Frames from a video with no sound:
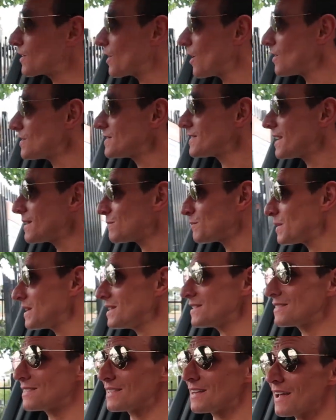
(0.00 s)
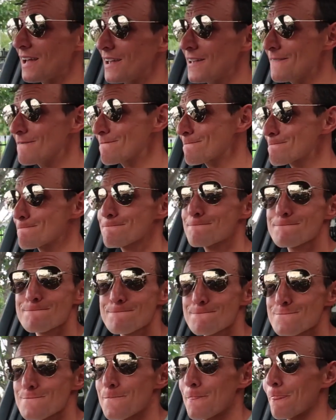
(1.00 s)
content piece today
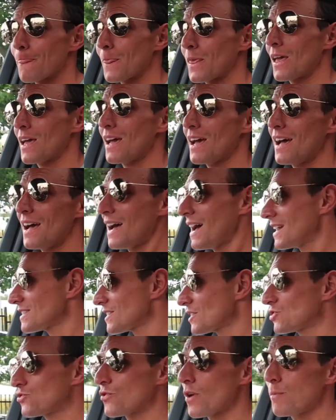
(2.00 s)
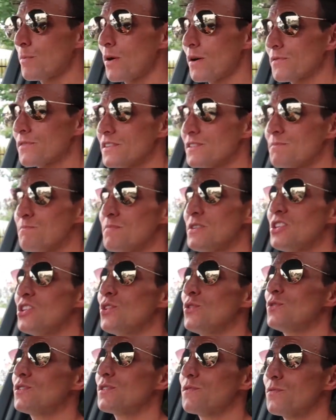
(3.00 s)
as I drop off this
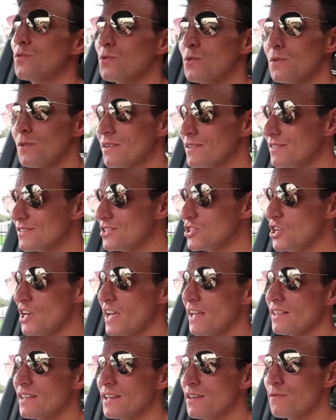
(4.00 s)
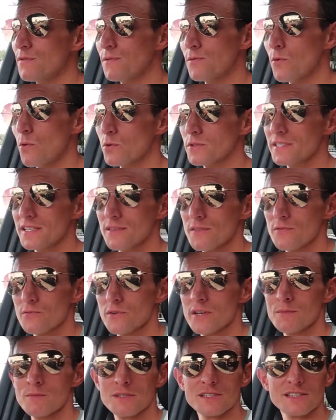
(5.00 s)
beautiful GLE
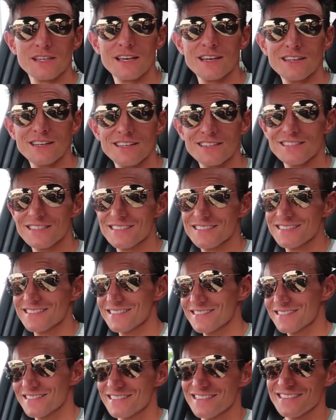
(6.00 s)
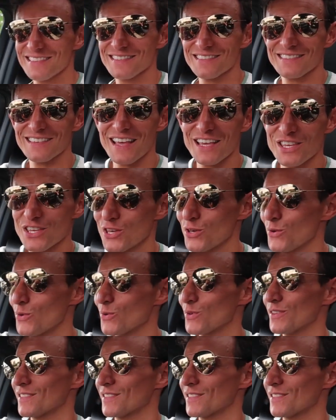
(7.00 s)
43 Mercedes. Thank you.